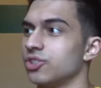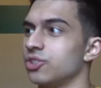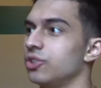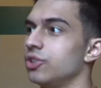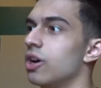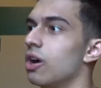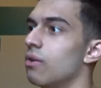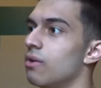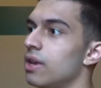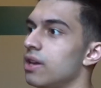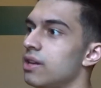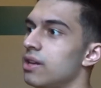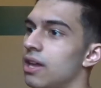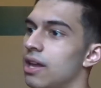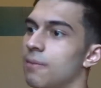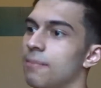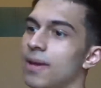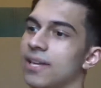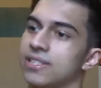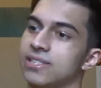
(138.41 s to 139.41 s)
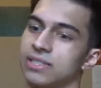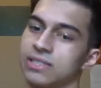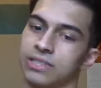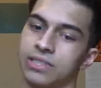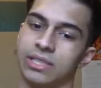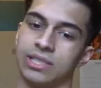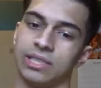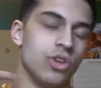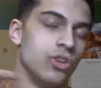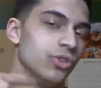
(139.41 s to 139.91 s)
So you go in and
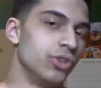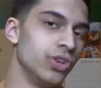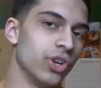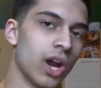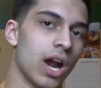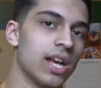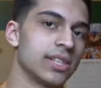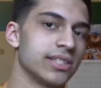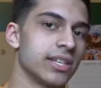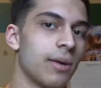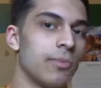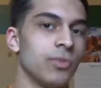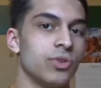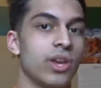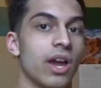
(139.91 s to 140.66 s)
basically you do your ensemble,